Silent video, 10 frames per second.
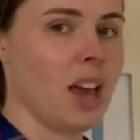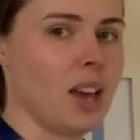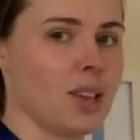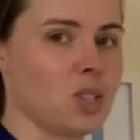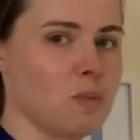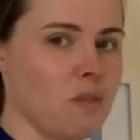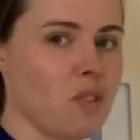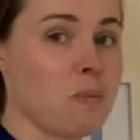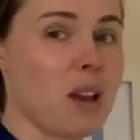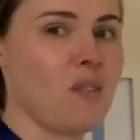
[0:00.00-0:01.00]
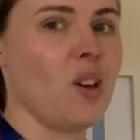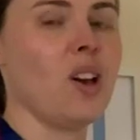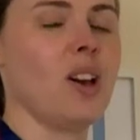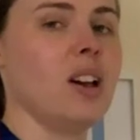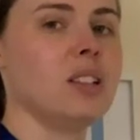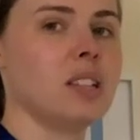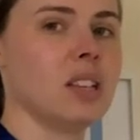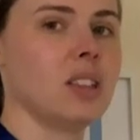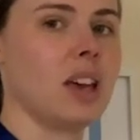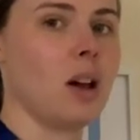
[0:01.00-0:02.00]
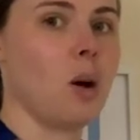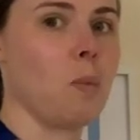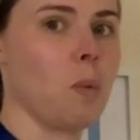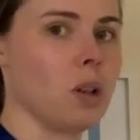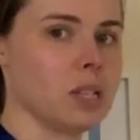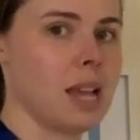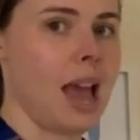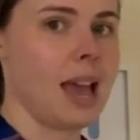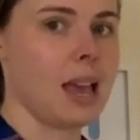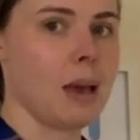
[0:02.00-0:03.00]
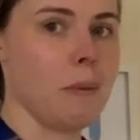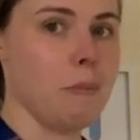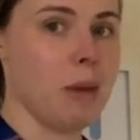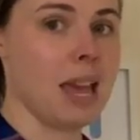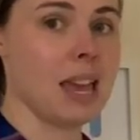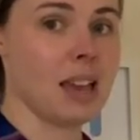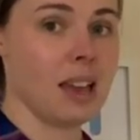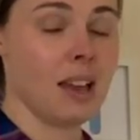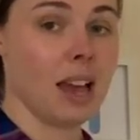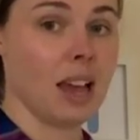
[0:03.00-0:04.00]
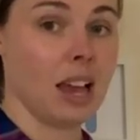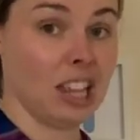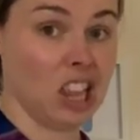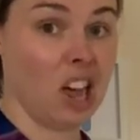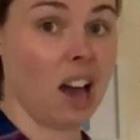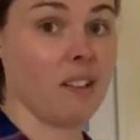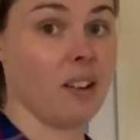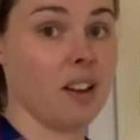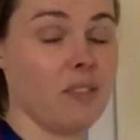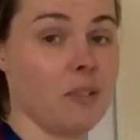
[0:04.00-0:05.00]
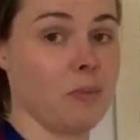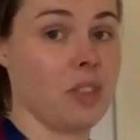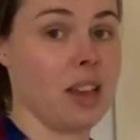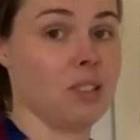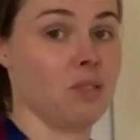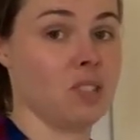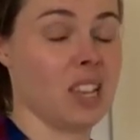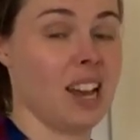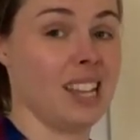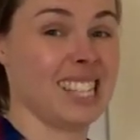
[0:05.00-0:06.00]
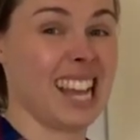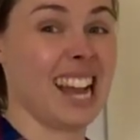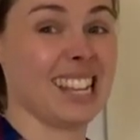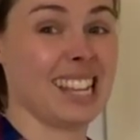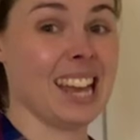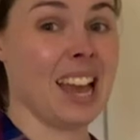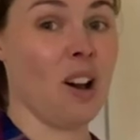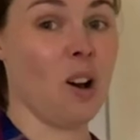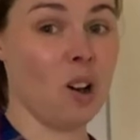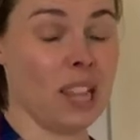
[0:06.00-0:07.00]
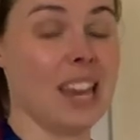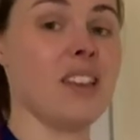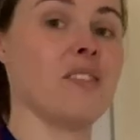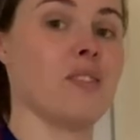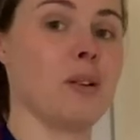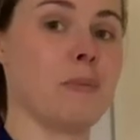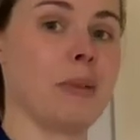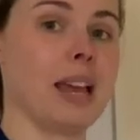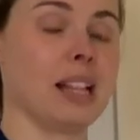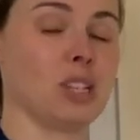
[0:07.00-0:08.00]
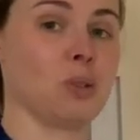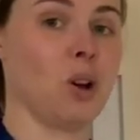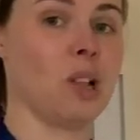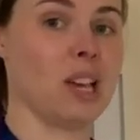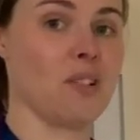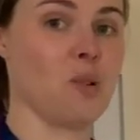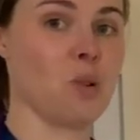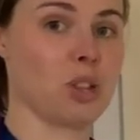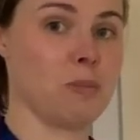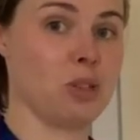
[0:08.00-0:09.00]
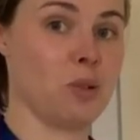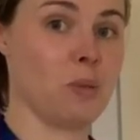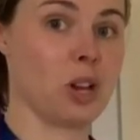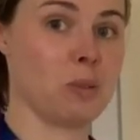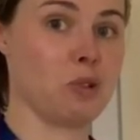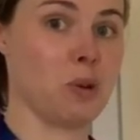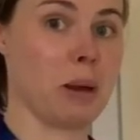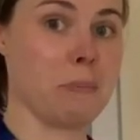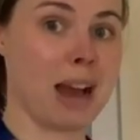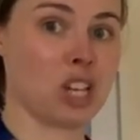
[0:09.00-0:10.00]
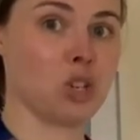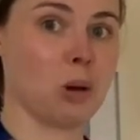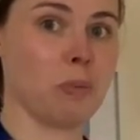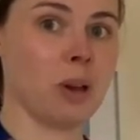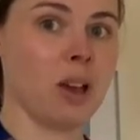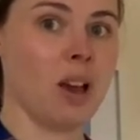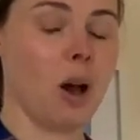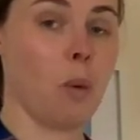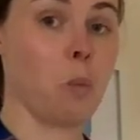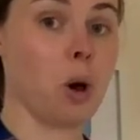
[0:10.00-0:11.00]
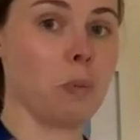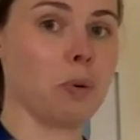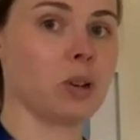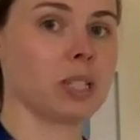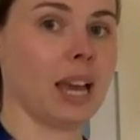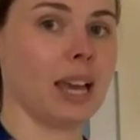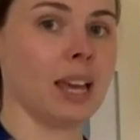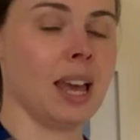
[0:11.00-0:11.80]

Some of you might have heard that on one day, me and Lara from Theatre of Science and Holly from English with Holly are all going to be doing, we're going to be doing a mashup on World Book Day.